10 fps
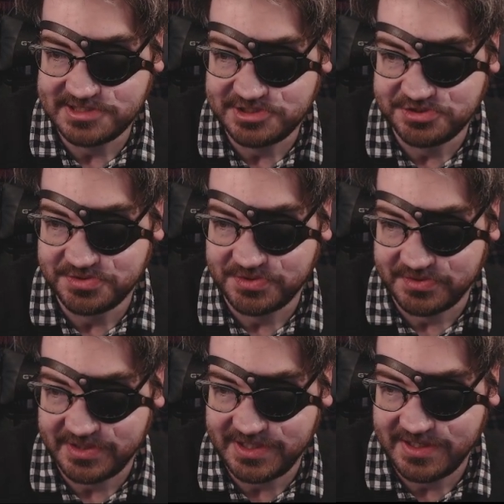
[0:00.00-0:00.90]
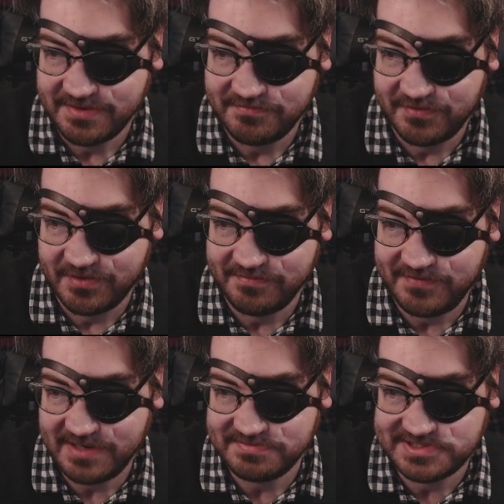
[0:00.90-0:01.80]
2, 3, 4,
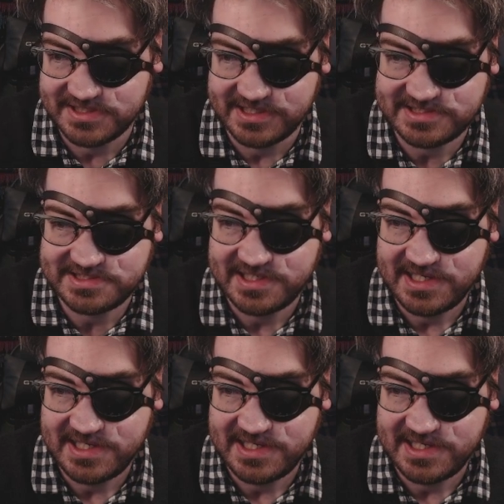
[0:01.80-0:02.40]
5, 6.